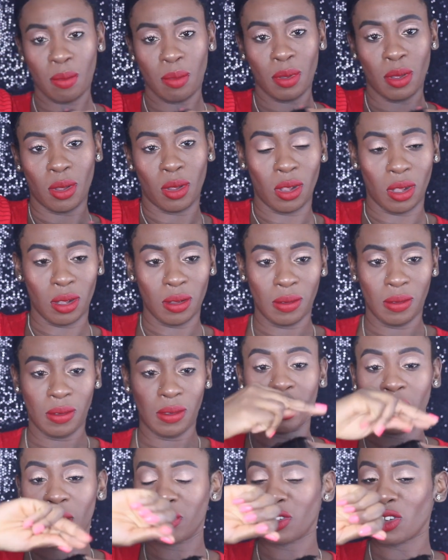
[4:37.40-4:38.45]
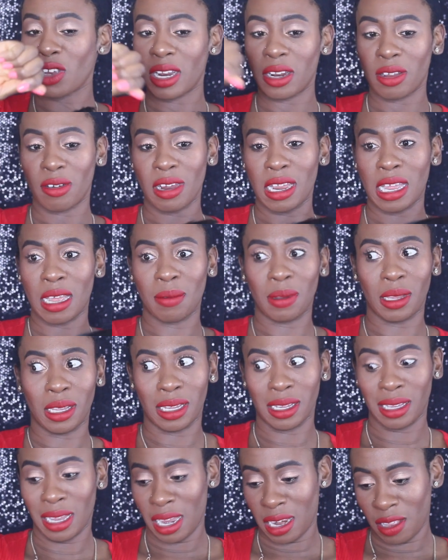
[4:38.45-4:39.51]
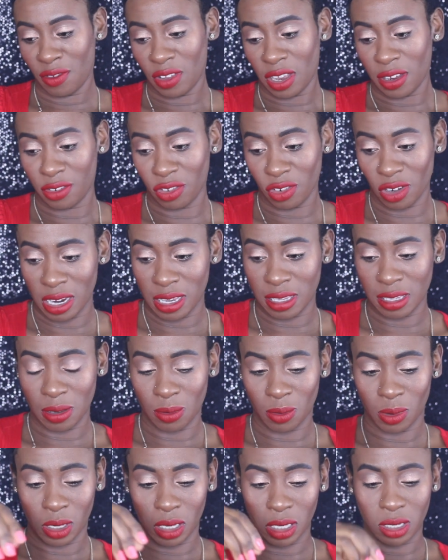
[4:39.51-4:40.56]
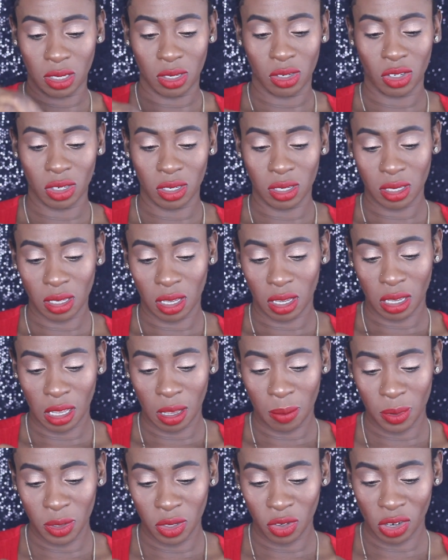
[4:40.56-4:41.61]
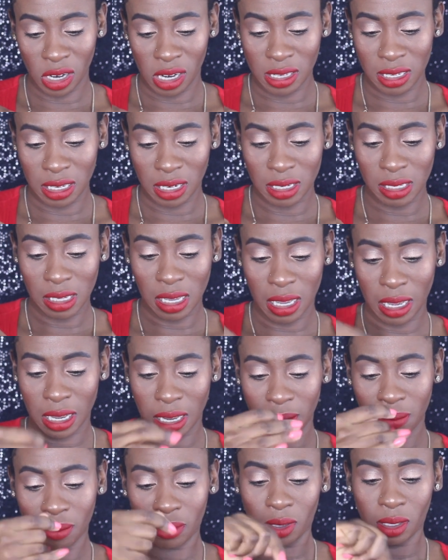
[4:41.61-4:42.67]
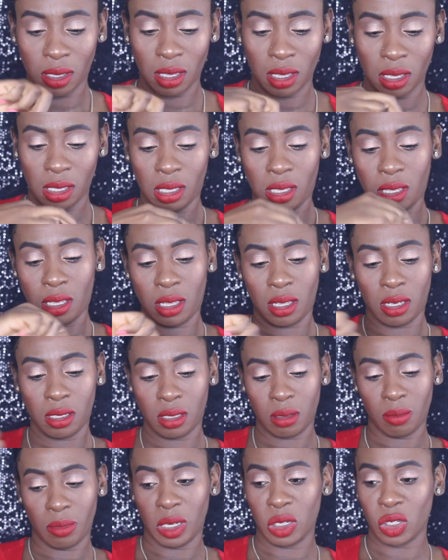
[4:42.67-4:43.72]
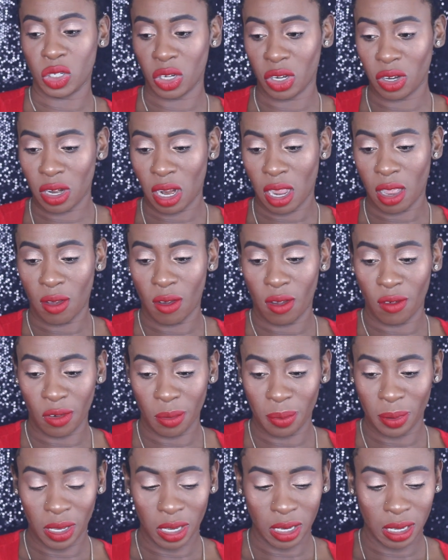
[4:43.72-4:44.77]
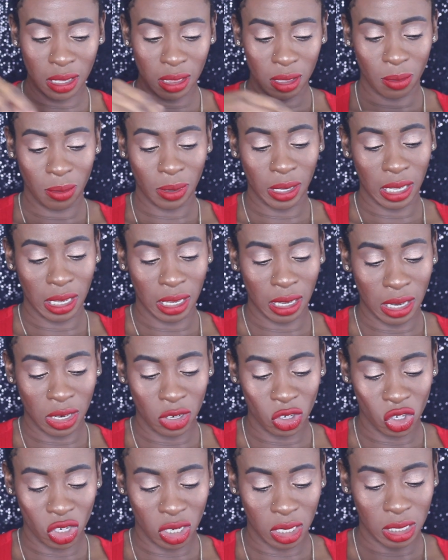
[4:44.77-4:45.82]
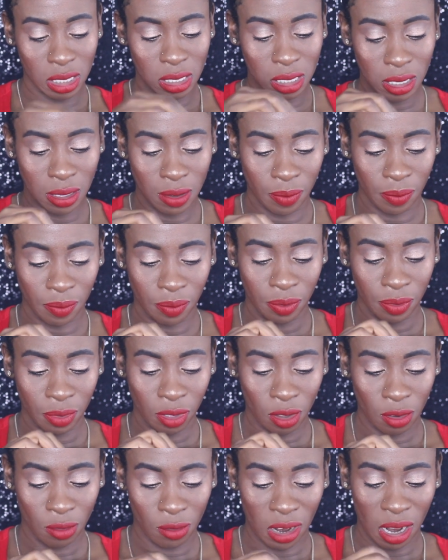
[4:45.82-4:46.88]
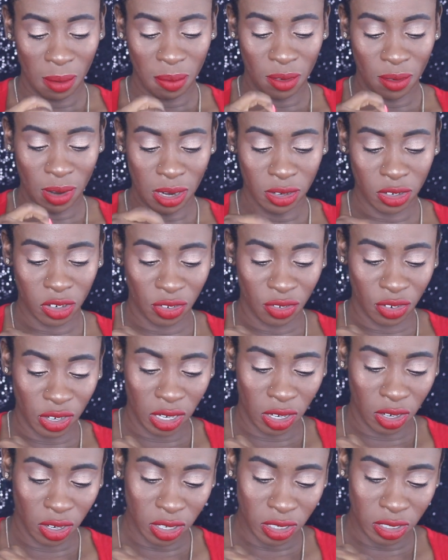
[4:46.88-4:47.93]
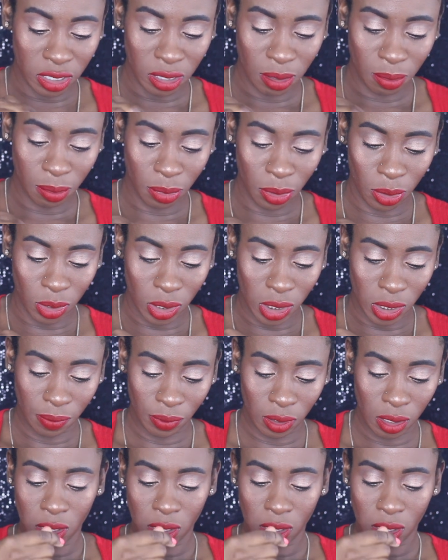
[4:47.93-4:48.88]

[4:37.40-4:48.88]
Pull. Don't try to grab like 85 strands at once. Just a couple strands at a time. Make sure you're not over plucking the wig, and just wrap around your fingers, pull.